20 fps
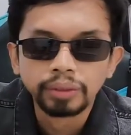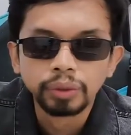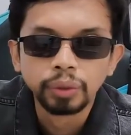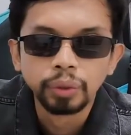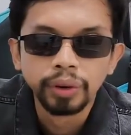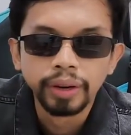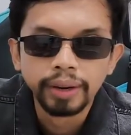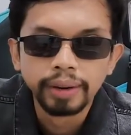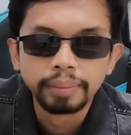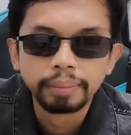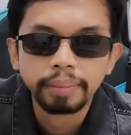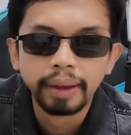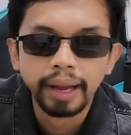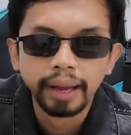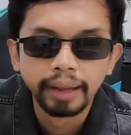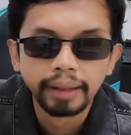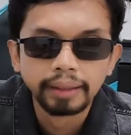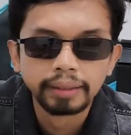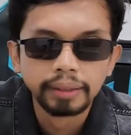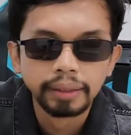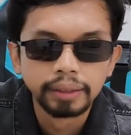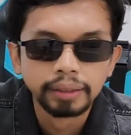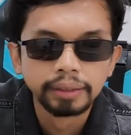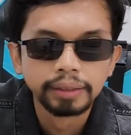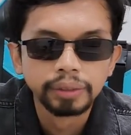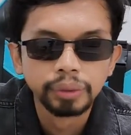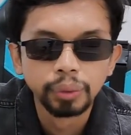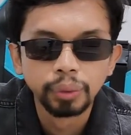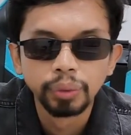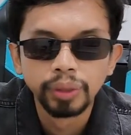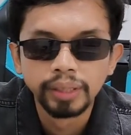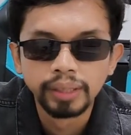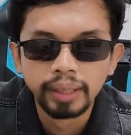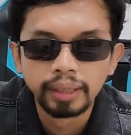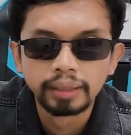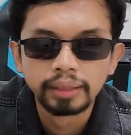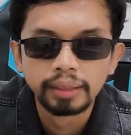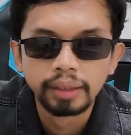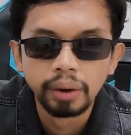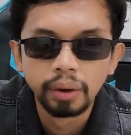3 methods to
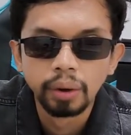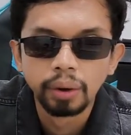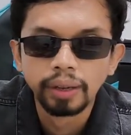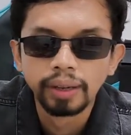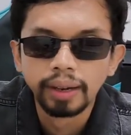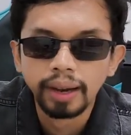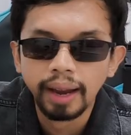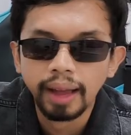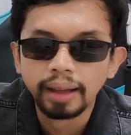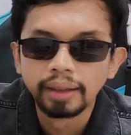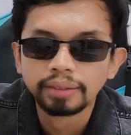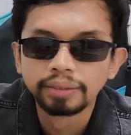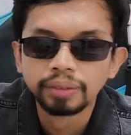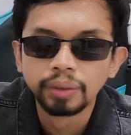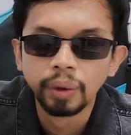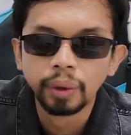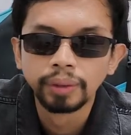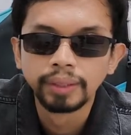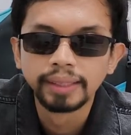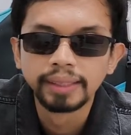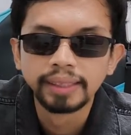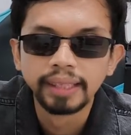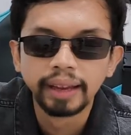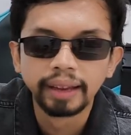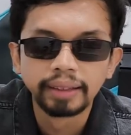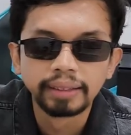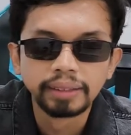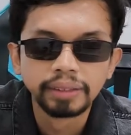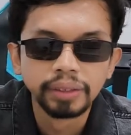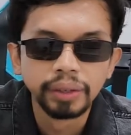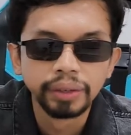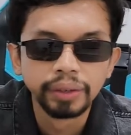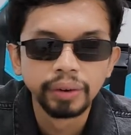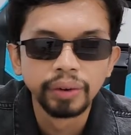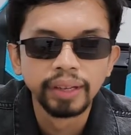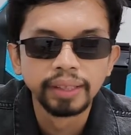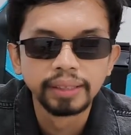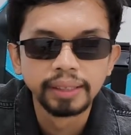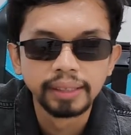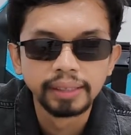reset the oil life on the second
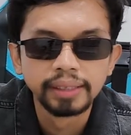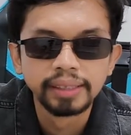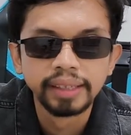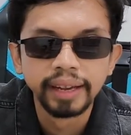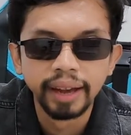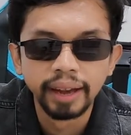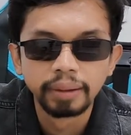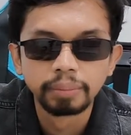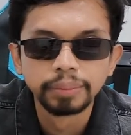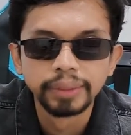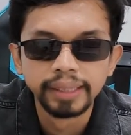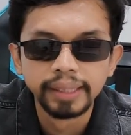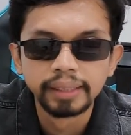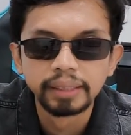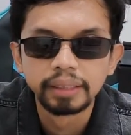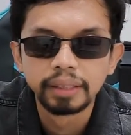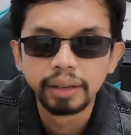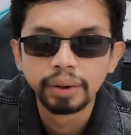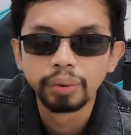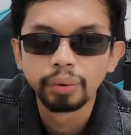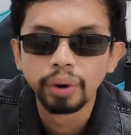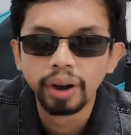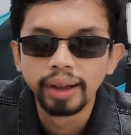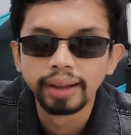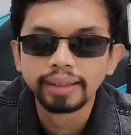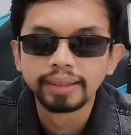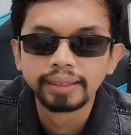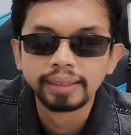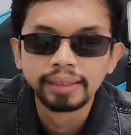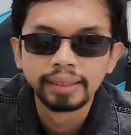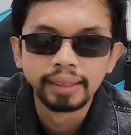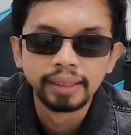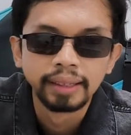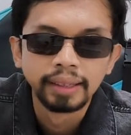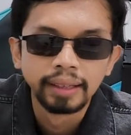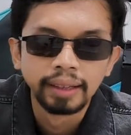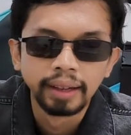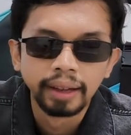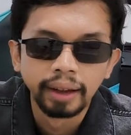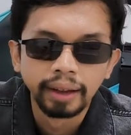generation GMC Terrain,
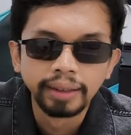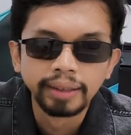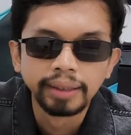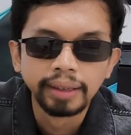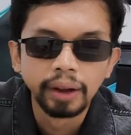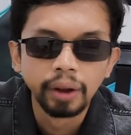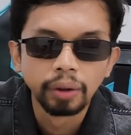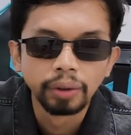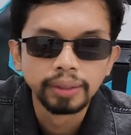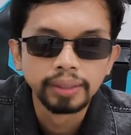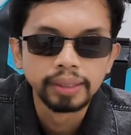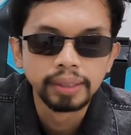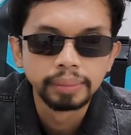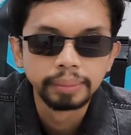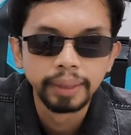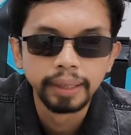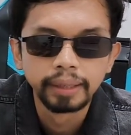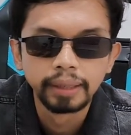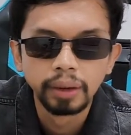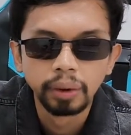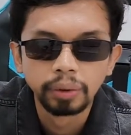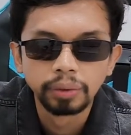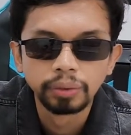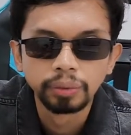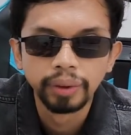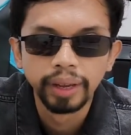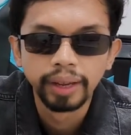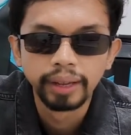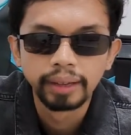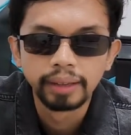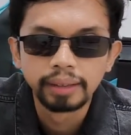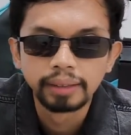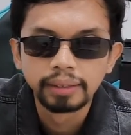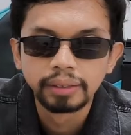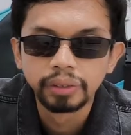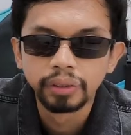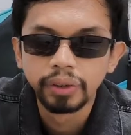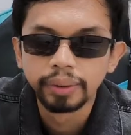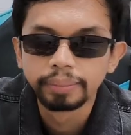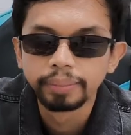and it all depends on your
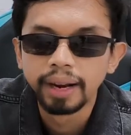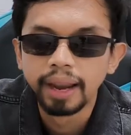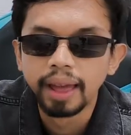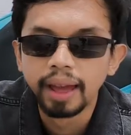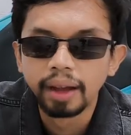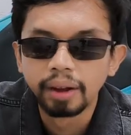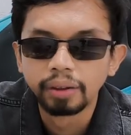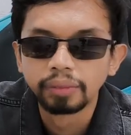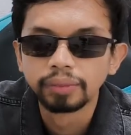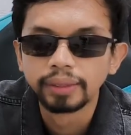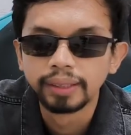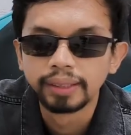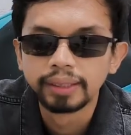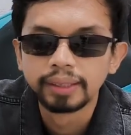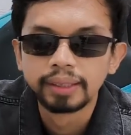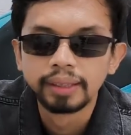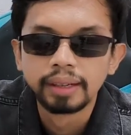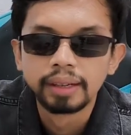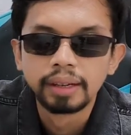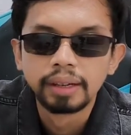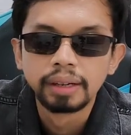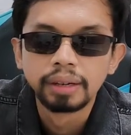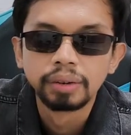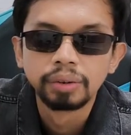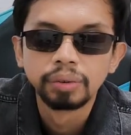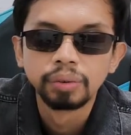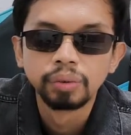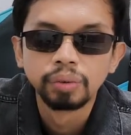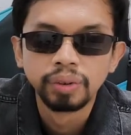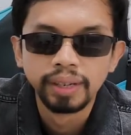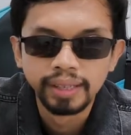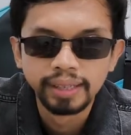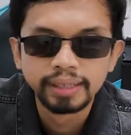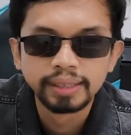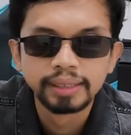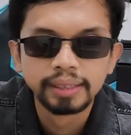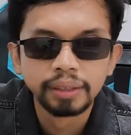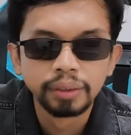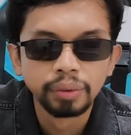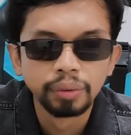vehicle's trim level.
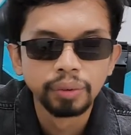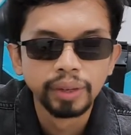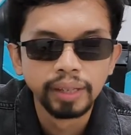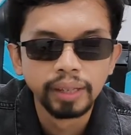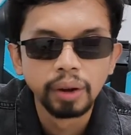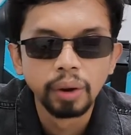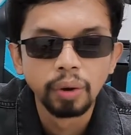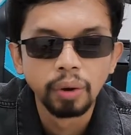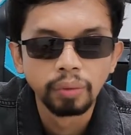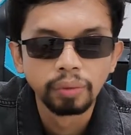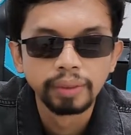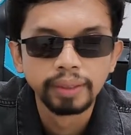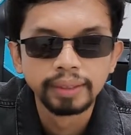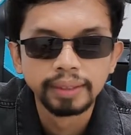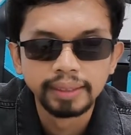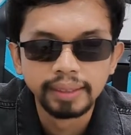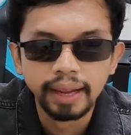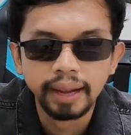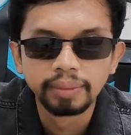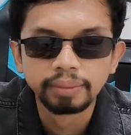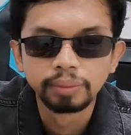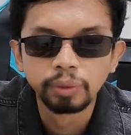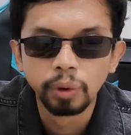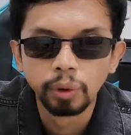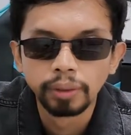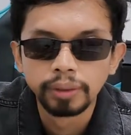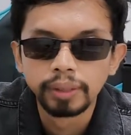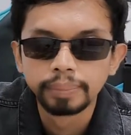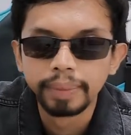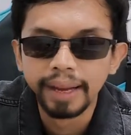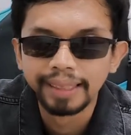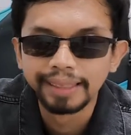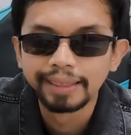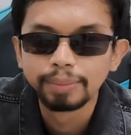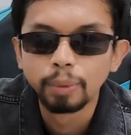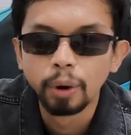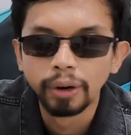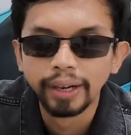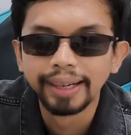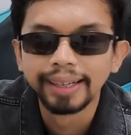First, we'll go over the steps for the basic
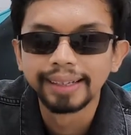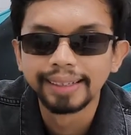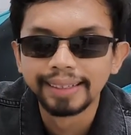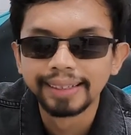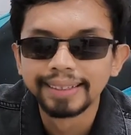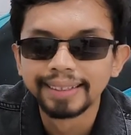model.